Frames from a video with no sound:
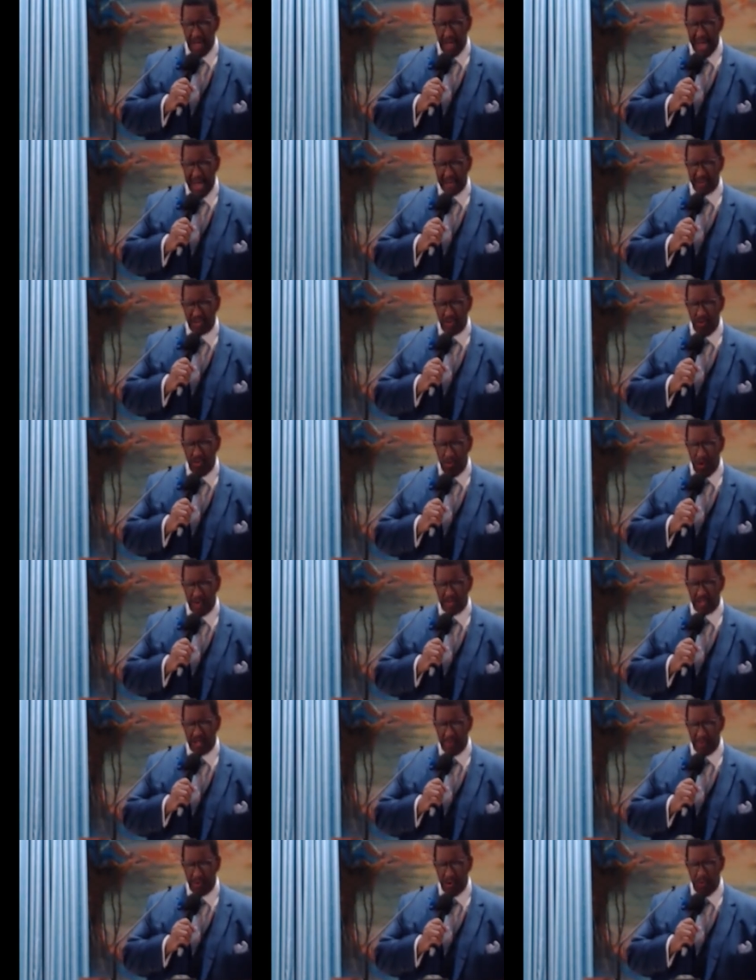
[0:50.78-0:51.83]
and to
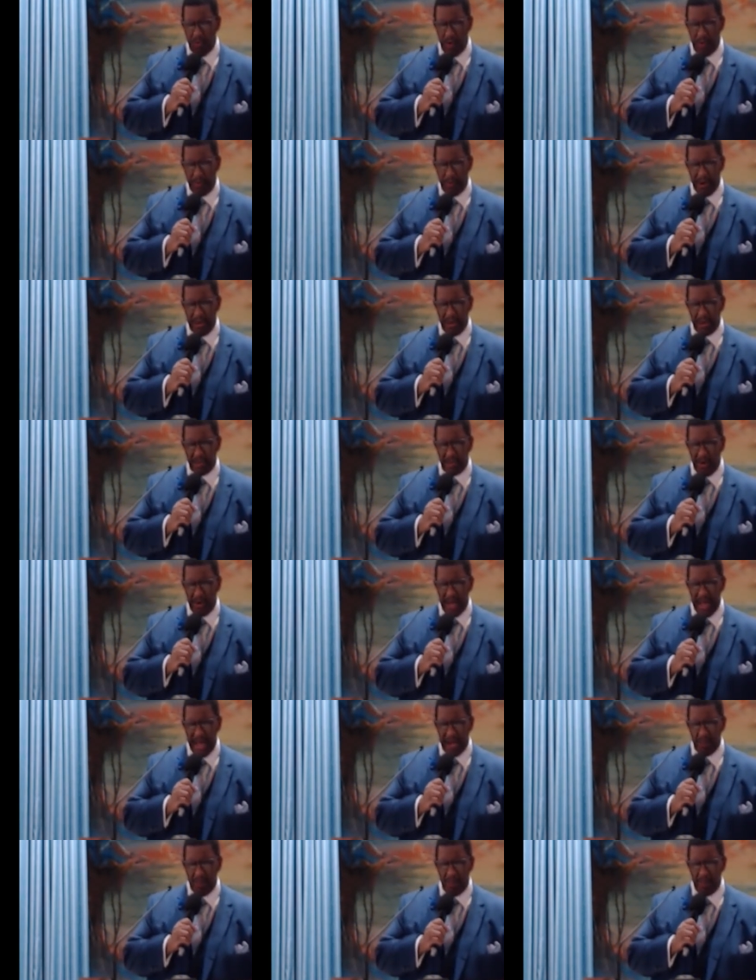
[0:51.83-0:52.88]
worship you. We pray that your
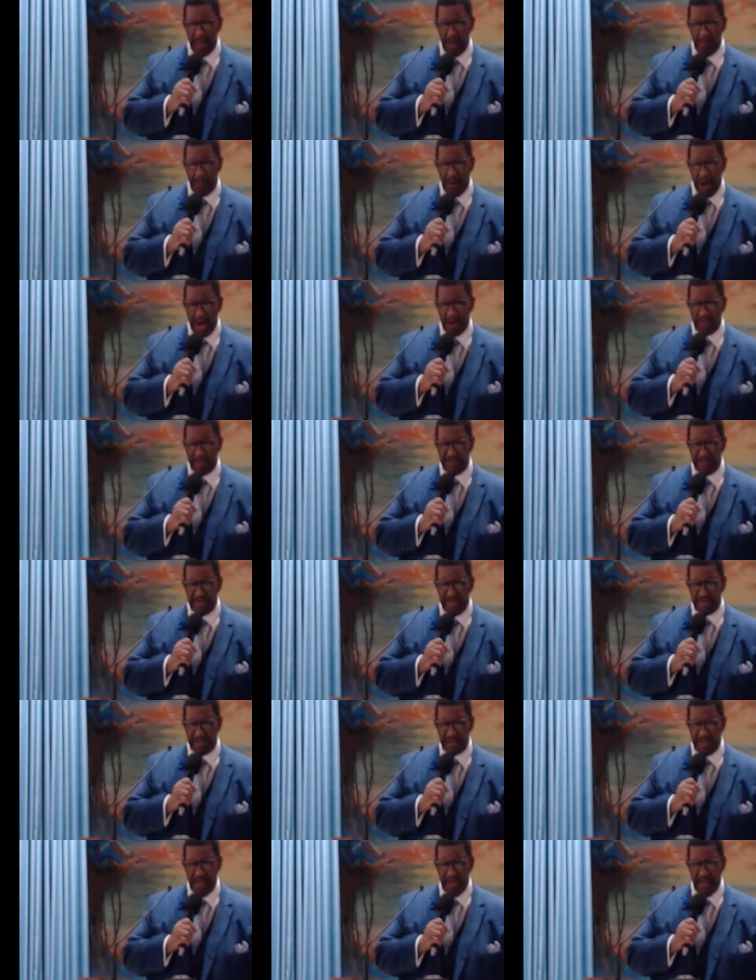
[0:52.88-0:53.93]
hand will be upon us
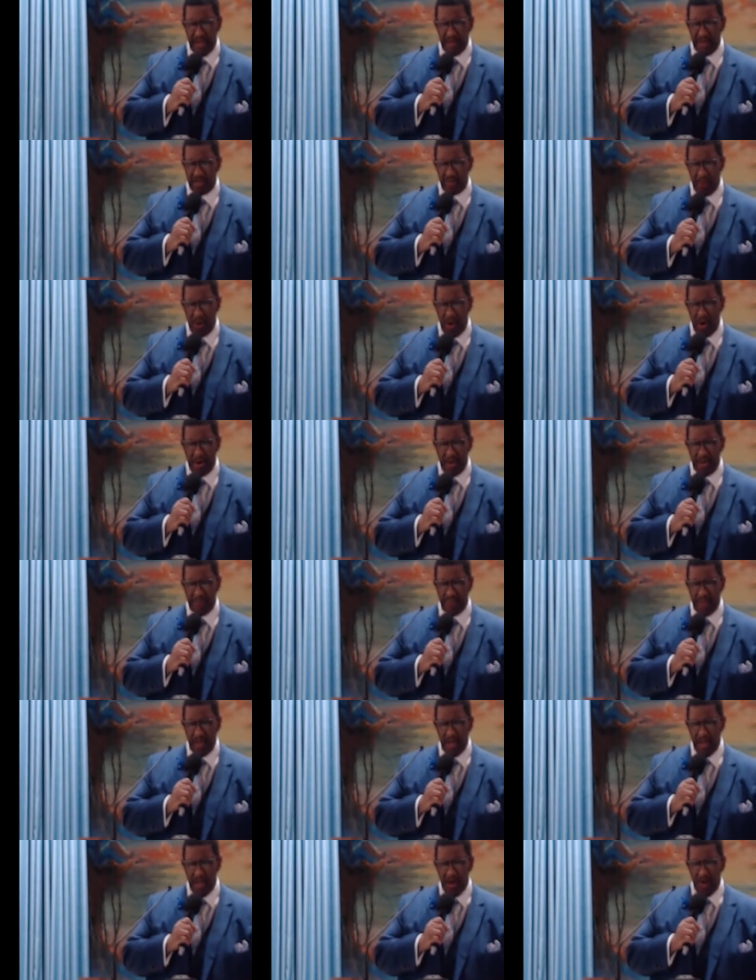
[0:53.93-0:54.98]
this morning.
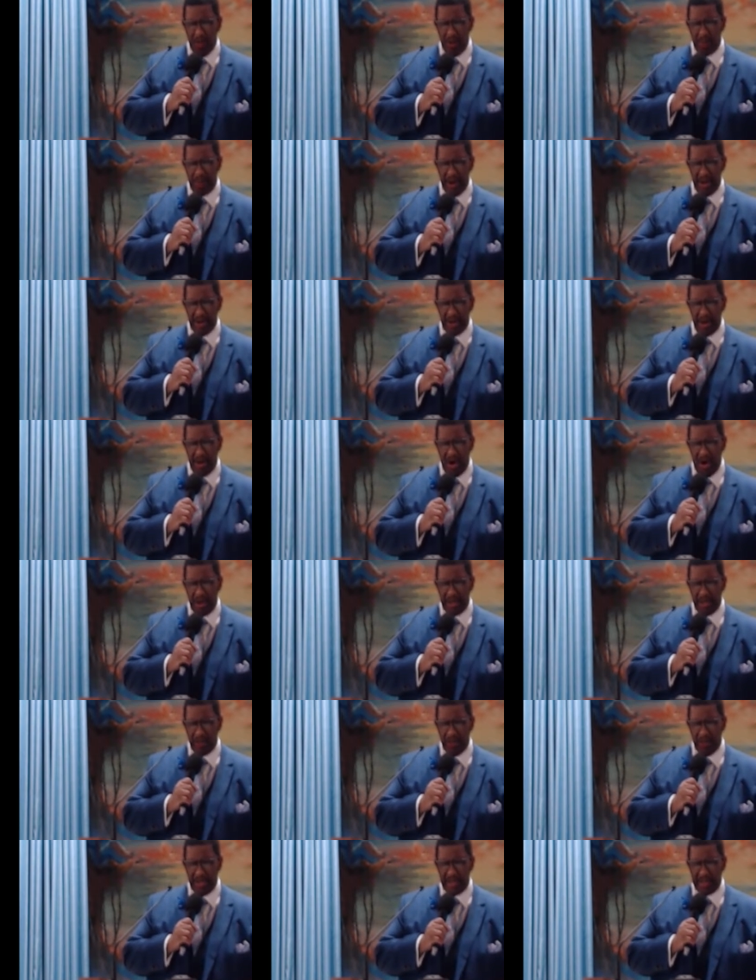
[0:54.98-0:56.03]
We pray that all
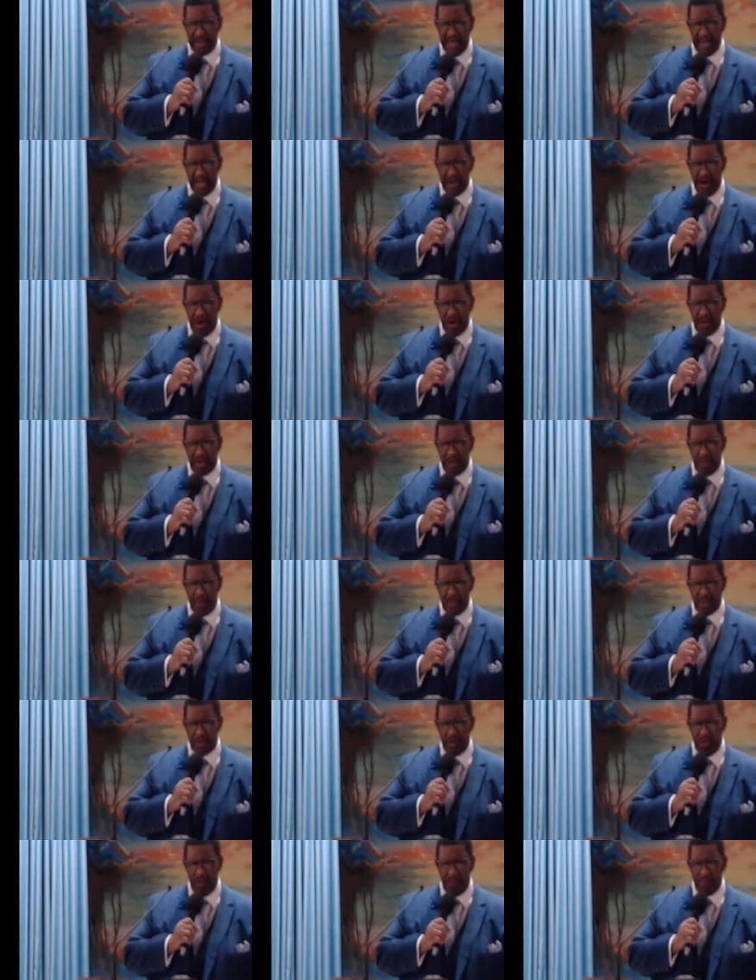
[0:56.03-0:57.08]
that we say and all that
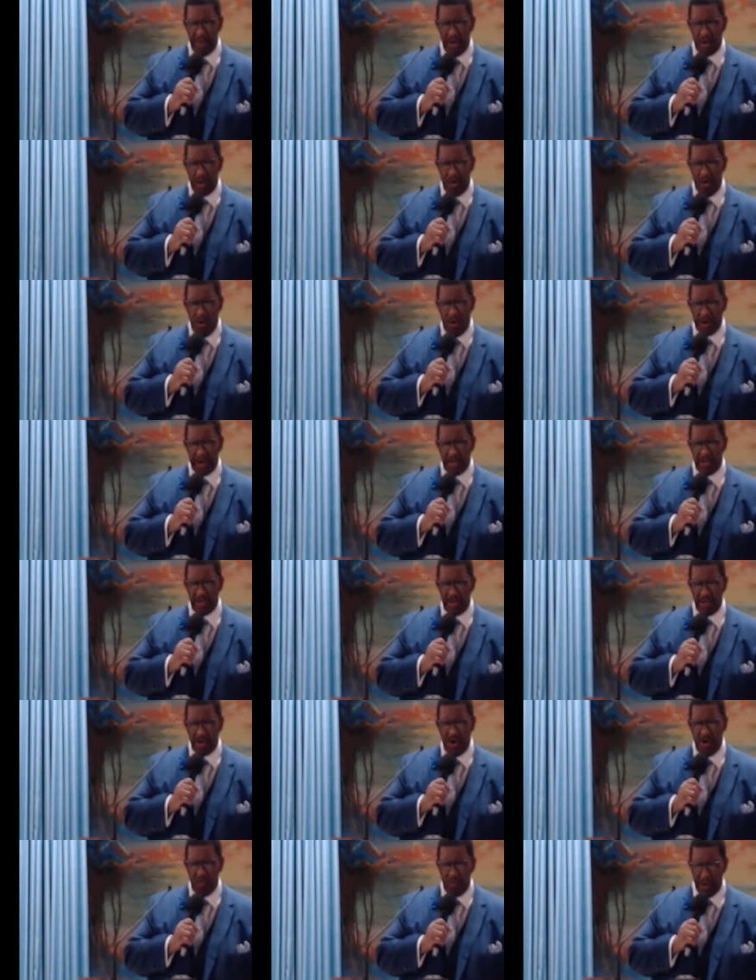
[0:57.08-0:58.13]
we do will be according
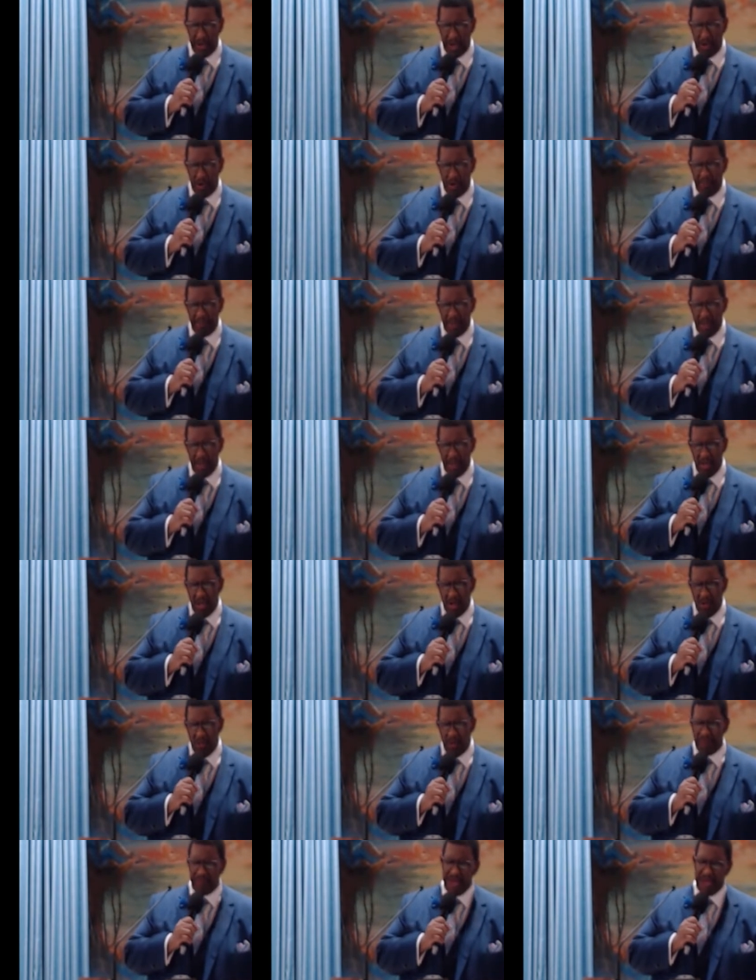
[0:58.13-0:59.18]
to your will.
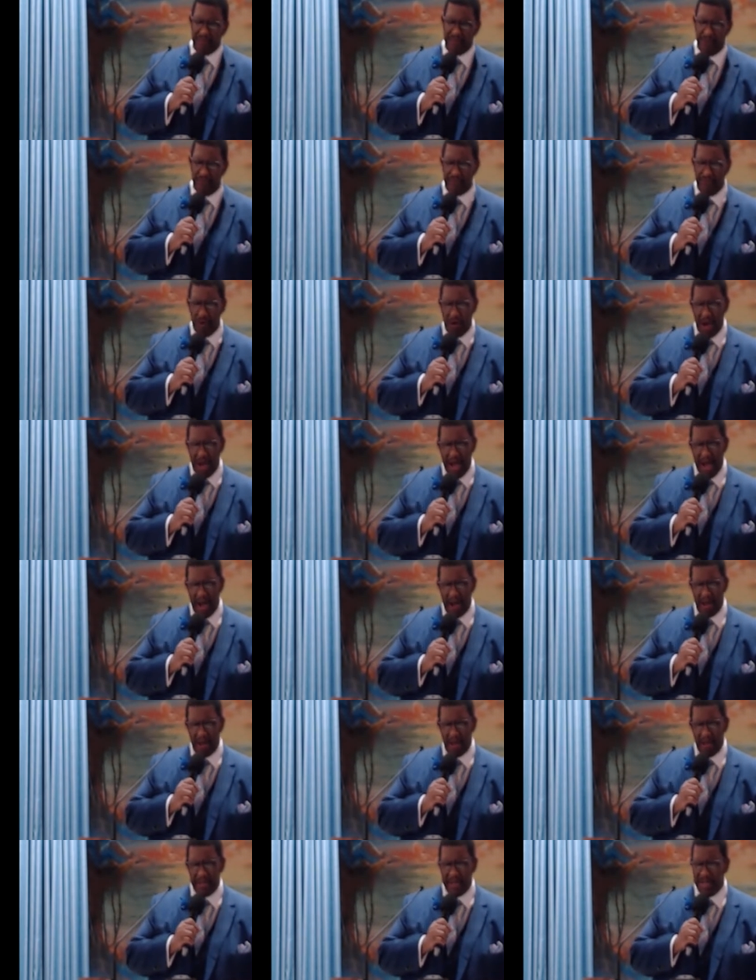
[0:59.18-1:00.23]
We're thankful for
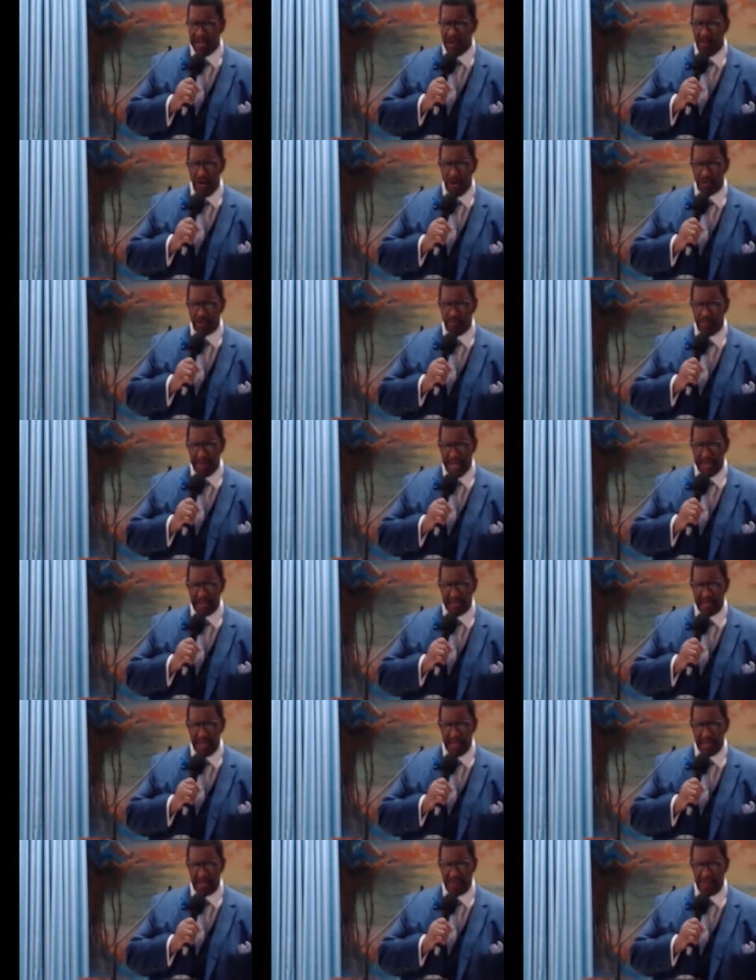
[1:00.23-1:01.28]
our innermost
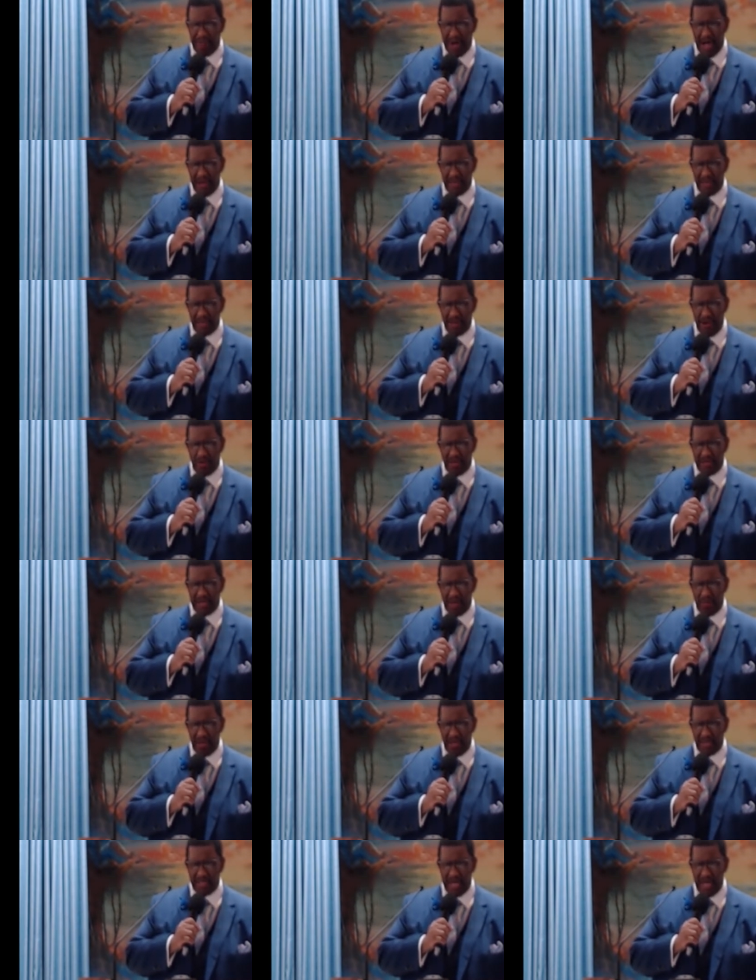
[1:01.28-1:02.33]
blessings, Father, those
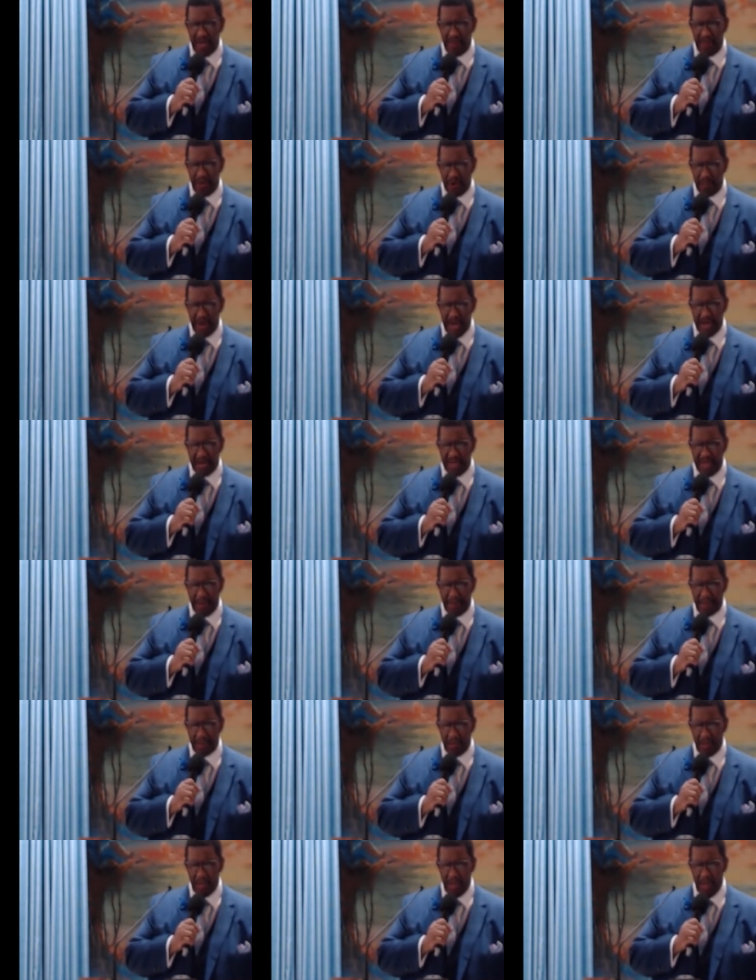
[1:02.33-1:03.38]
that we take for granted
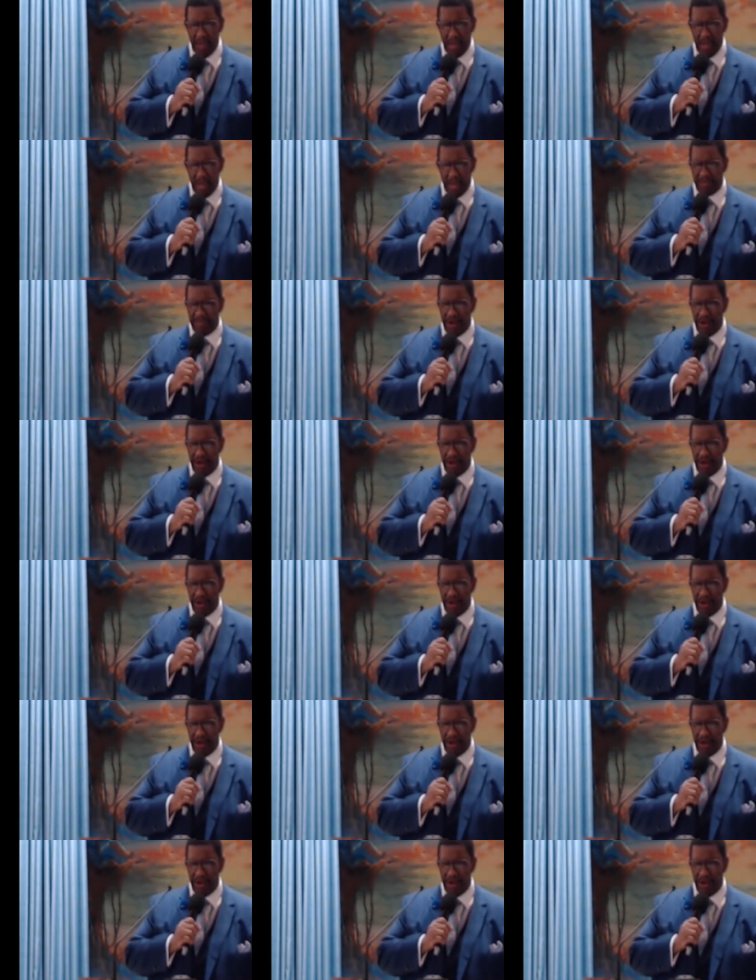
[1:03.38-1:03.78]
and